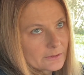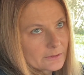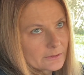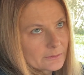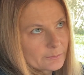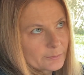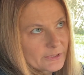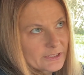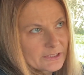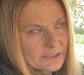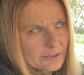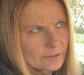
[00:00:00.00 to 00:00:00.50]

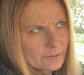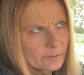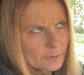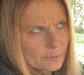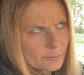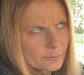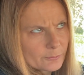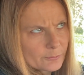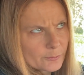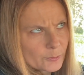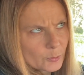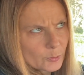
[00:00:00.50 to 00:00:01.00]

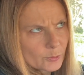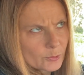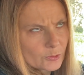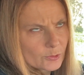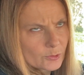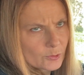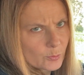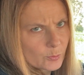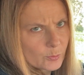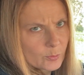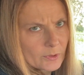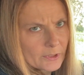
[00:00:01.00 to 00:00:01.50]

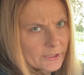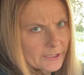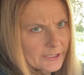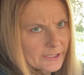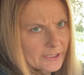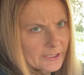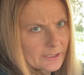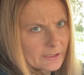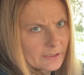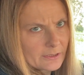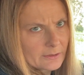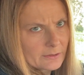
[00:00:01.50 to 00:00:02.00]

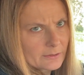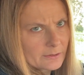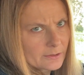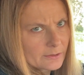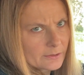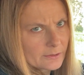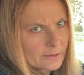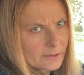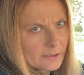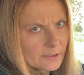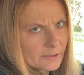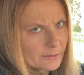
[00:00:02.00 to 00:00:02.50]
P0420,
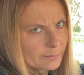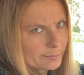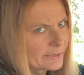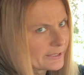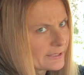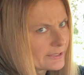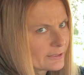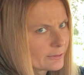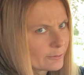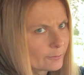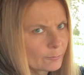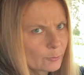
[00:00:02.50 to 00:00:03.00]

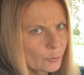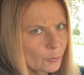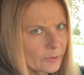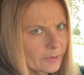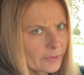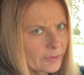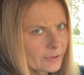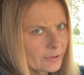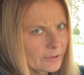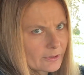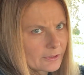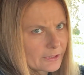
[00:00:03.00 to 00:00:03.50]

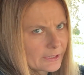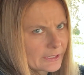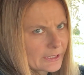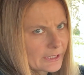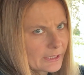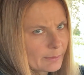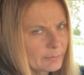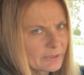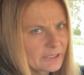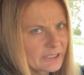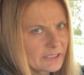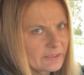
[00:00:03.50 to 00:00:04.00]
P0430, I
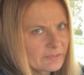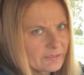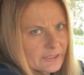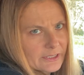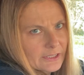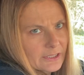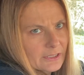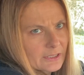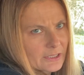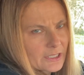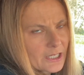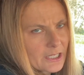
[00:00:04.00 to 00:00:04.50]
believe
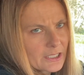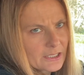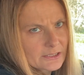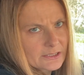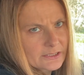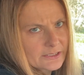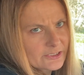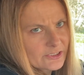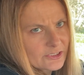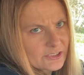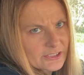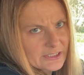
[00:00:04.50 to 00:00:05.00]
they're
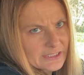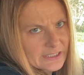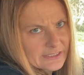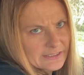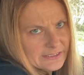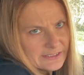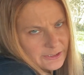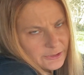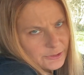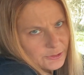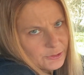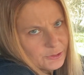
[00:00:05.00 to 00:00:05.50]
oxygen
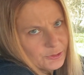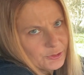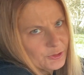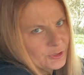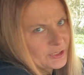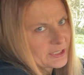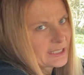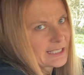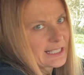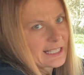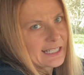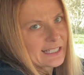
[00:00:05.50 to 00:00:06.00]
sensor
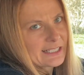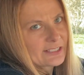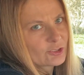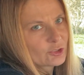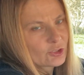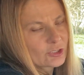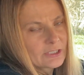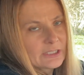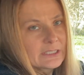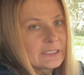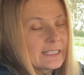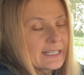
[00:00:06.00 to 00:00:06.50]

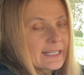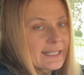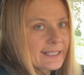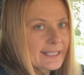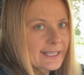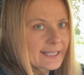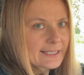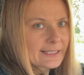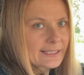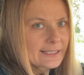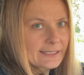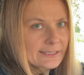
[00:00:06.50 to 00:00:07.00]
/
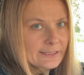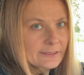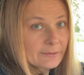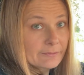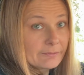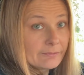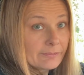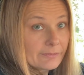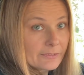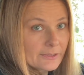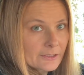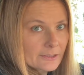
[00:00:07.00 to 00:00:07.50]
catalytic
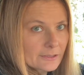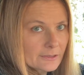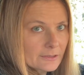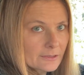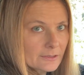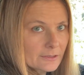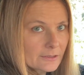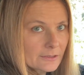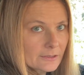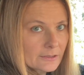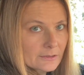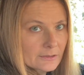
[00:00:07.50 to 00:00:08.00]

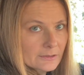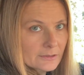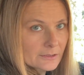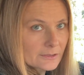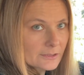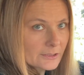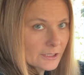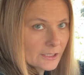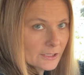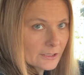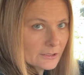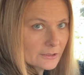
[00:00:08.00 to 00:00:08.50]
converter
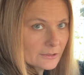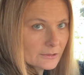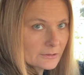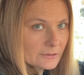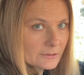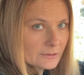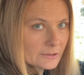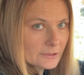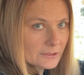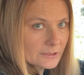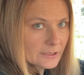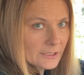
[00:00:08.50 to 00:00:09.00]

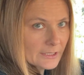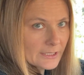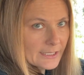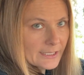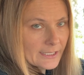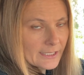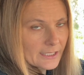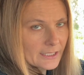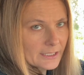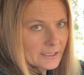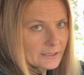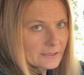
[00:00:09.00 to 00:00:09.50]
codes.
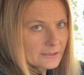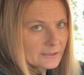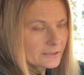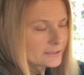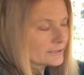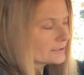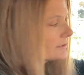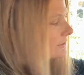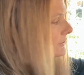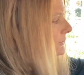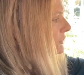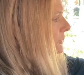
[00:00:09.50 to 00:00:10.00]
And
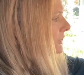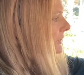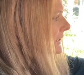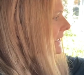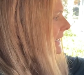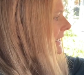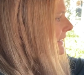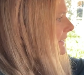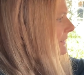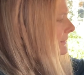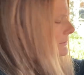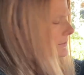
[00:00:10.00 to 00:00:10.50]
this truck
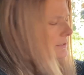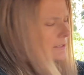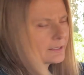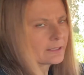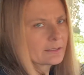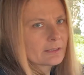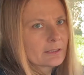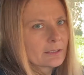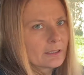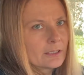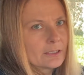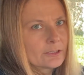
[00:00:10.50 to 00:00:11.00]
has
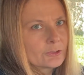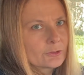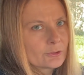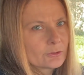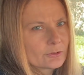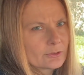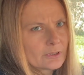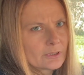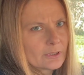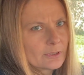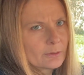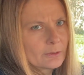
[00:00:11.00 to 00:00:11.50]
like
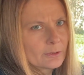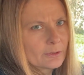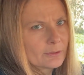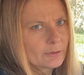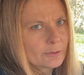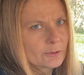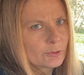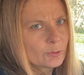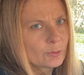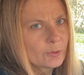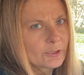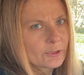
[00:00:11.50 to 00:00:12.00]

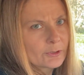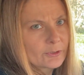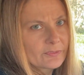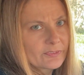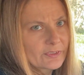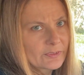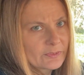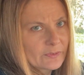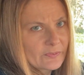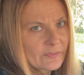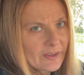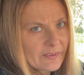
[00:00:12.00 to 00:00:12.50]

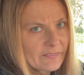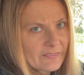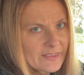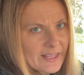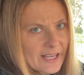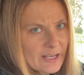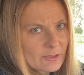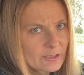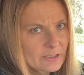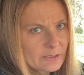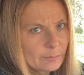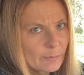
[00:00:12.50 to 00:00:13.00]

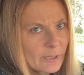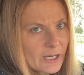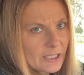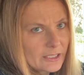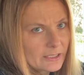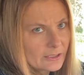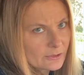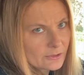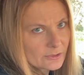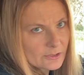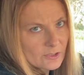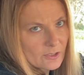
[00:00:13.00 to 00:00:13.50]
255,000
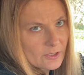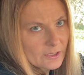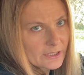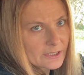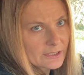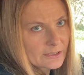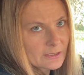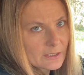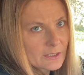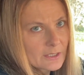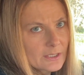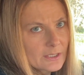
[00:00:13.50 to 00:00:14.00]
miles on
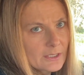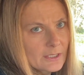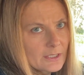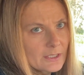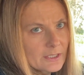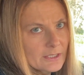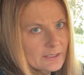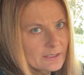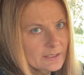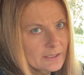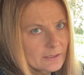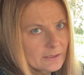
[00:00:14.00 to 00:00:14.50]
it.
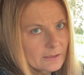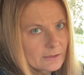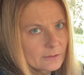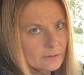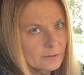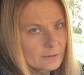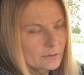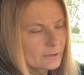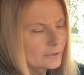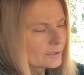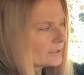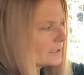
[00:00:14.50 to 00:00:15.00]

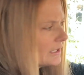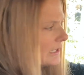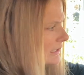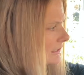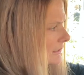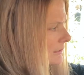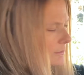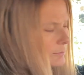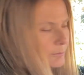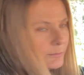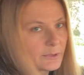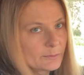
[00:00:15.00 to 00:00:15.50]
So
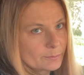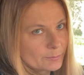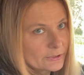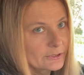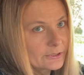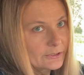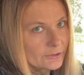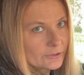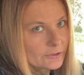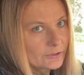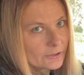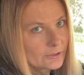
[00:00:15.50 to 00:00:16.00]
I'm
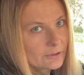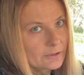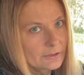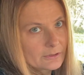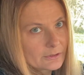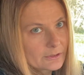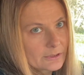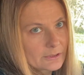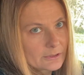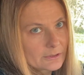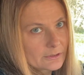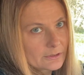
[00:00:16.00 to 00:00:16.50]
pretty sure
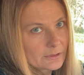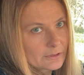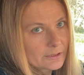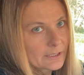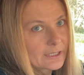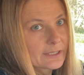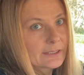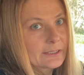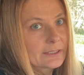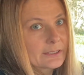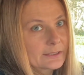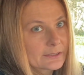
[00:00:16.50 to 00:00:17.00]
the
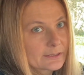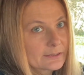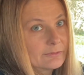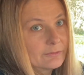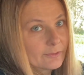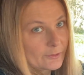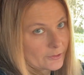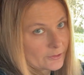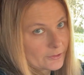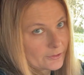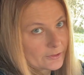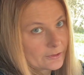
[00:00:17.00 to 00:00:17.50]
catalytic
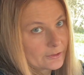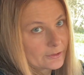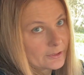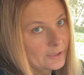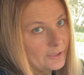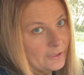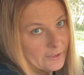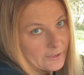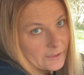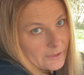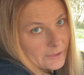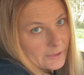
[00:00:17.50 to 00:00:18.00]
converter
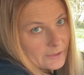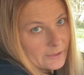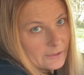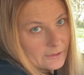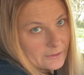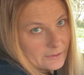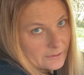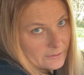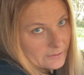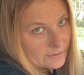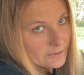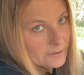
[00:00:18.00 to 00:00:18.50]

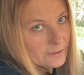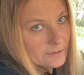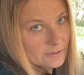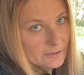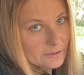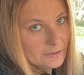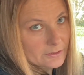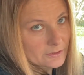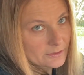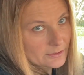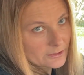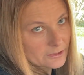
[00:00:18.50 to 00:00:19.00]

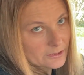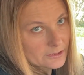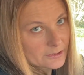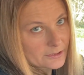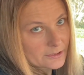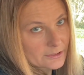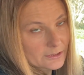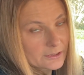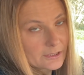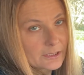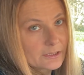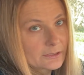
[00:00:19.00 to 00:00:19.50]
is
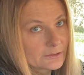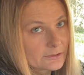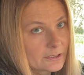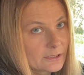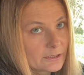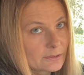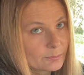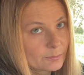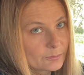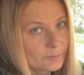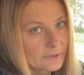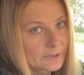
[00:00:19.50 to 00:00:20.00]
clogged
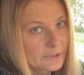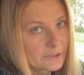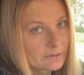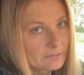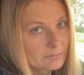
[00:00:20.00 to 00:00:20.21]
up with